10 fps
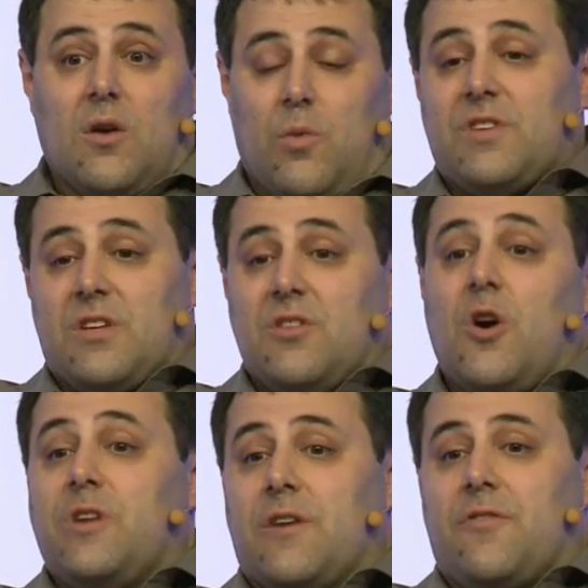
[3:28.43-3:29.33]
We've seen
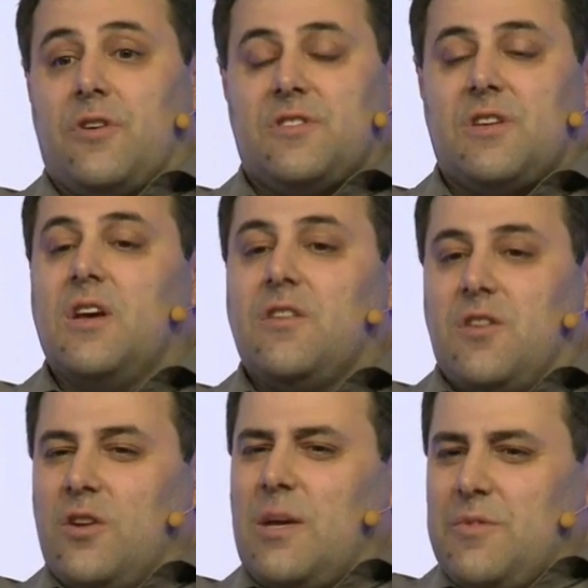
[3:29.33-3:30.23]
no difference.
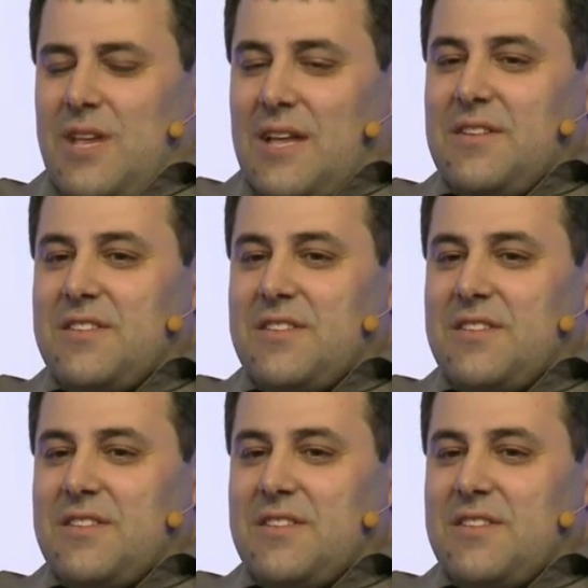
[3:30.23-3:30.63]
The only time you tend